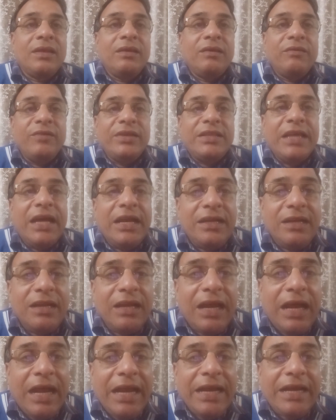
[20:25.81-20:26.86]
With that,
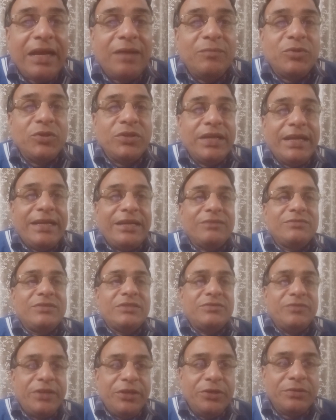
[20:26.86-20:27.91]
I come to the end of this
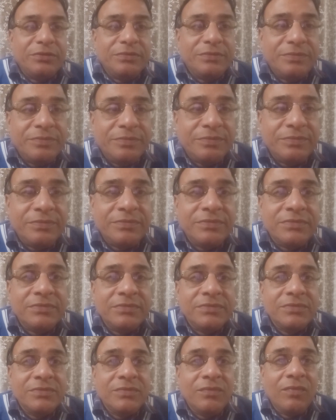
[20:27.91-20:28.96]
video.
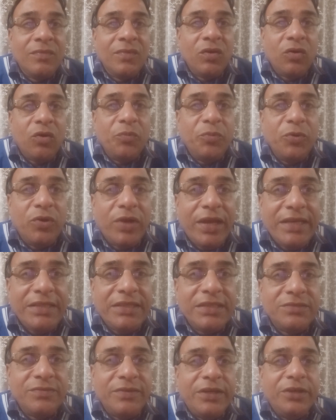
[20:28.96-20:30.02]
Hope you like
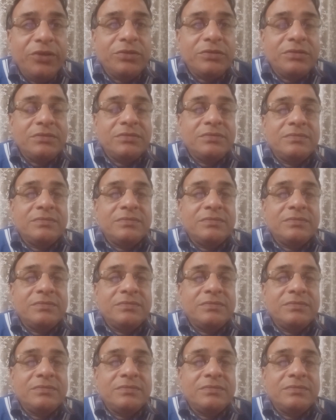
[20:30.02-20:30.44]
this video.